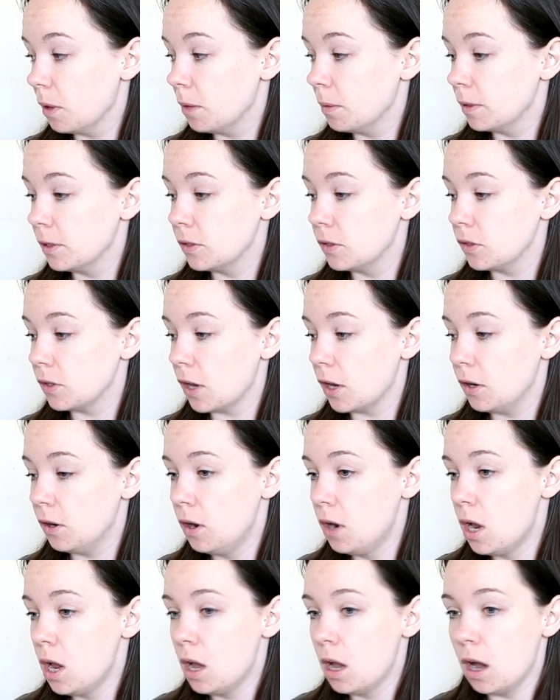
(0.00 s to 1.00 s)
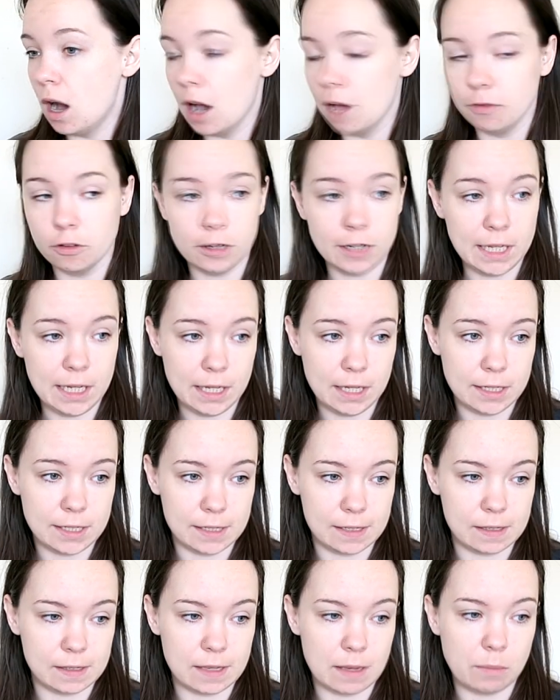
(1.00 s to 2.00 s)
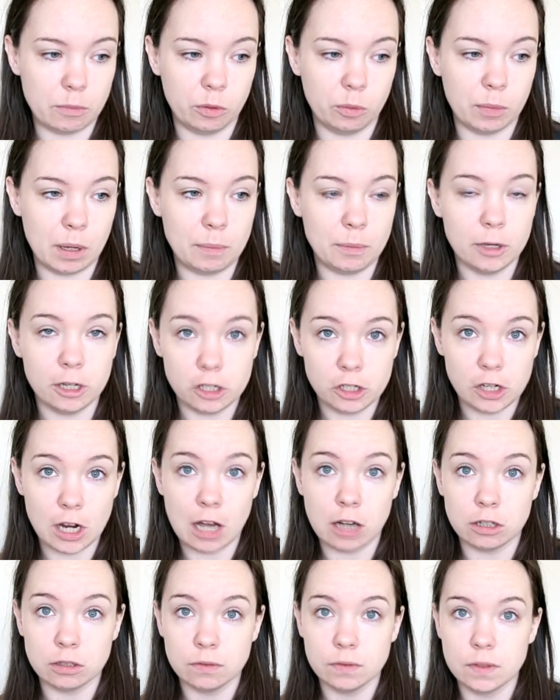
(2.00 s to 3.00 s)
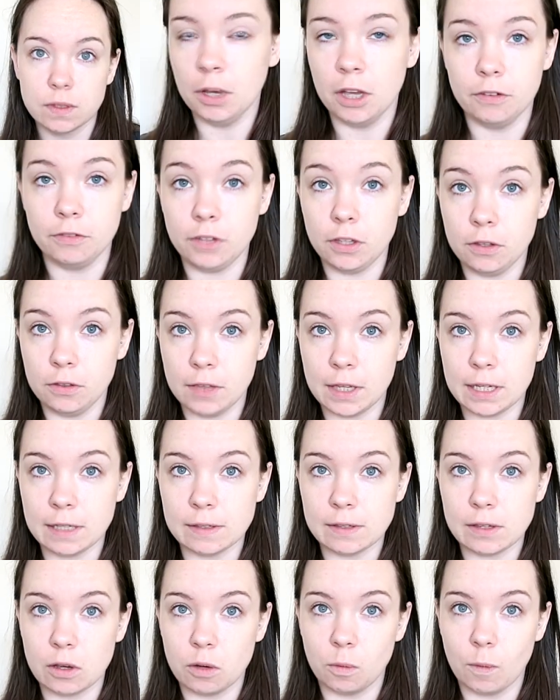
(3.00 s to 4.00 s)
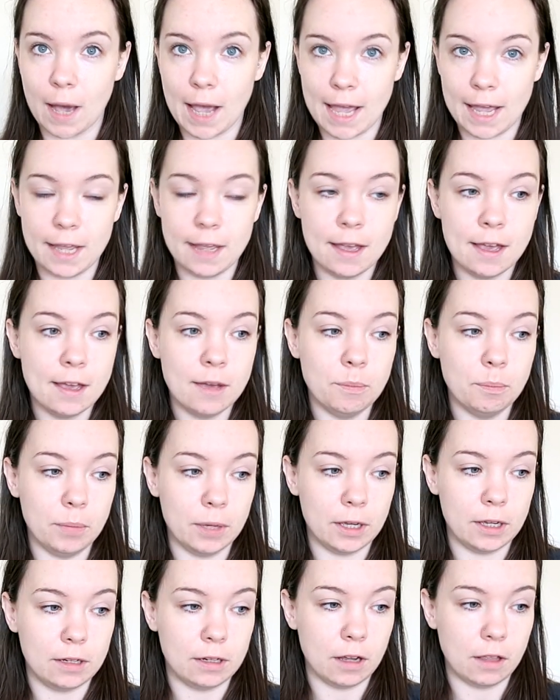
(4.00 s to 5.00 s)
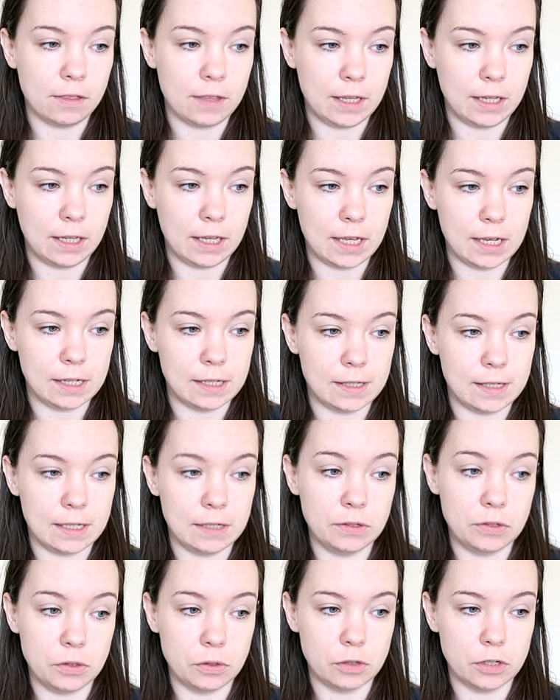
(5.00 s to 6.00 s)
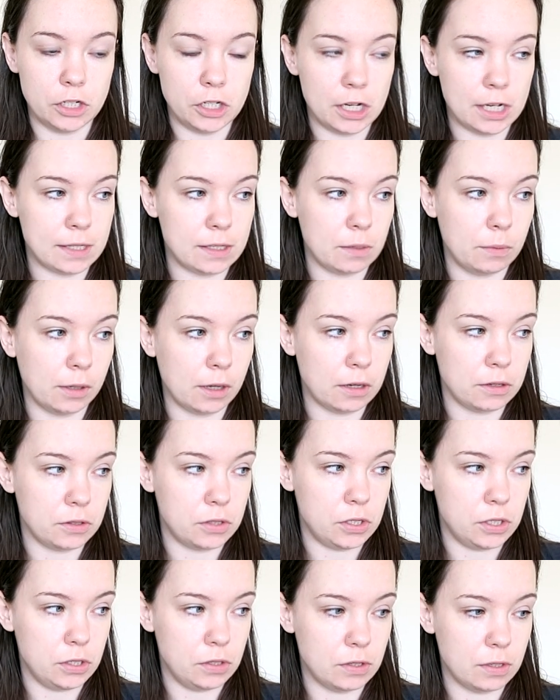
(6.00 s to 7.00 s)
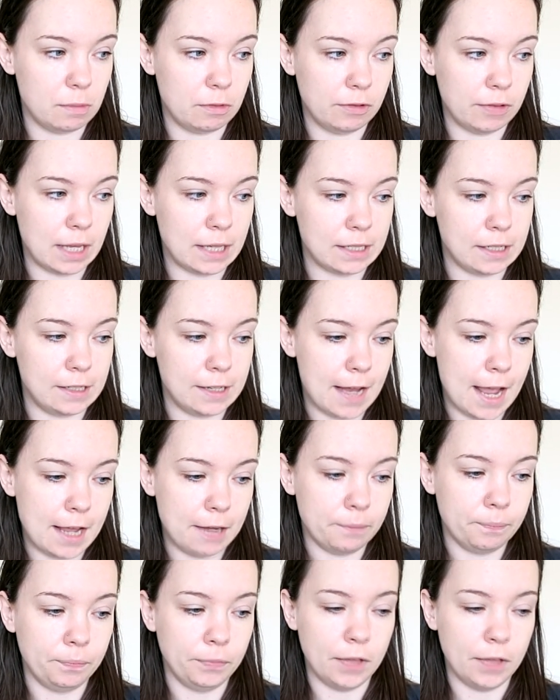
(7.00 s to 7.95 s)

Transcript: the moment. So I've already disassembled my bookshelves, put a few things away, but nothing is in storage yet, so we're going to do some of that today.